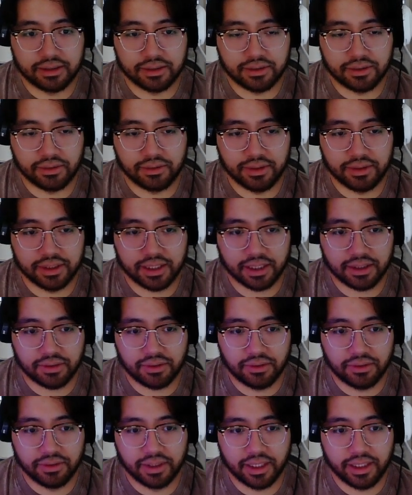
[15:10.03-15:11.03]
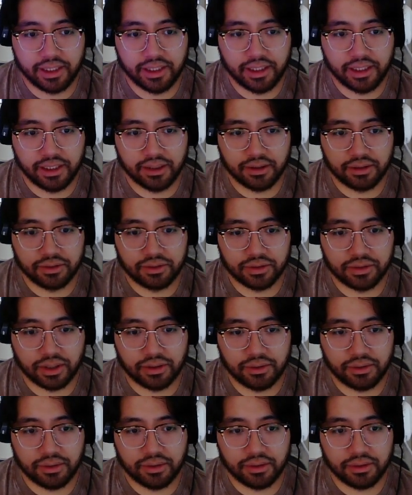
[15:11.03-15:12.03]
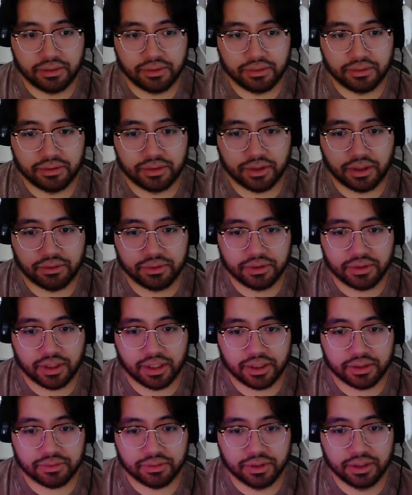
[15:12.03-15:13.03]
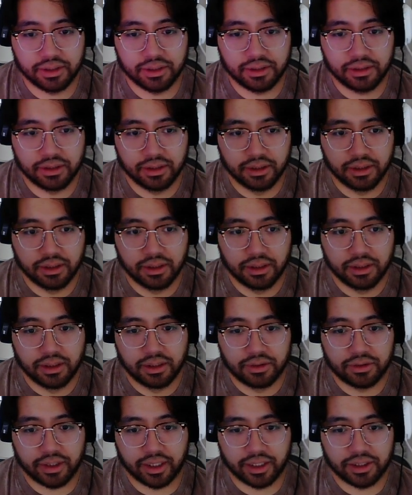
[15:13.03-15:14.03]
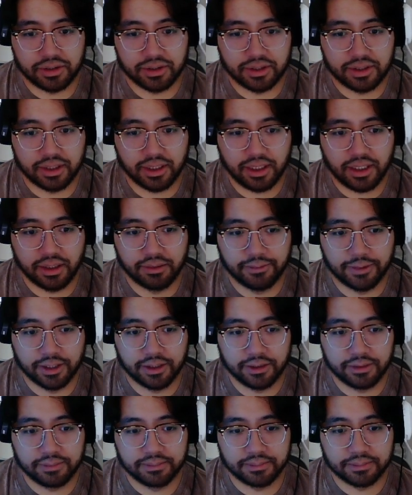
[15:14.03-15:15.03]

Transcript: So he's got the whole line here. Draw 1, trash 1, trashes the Guilmon.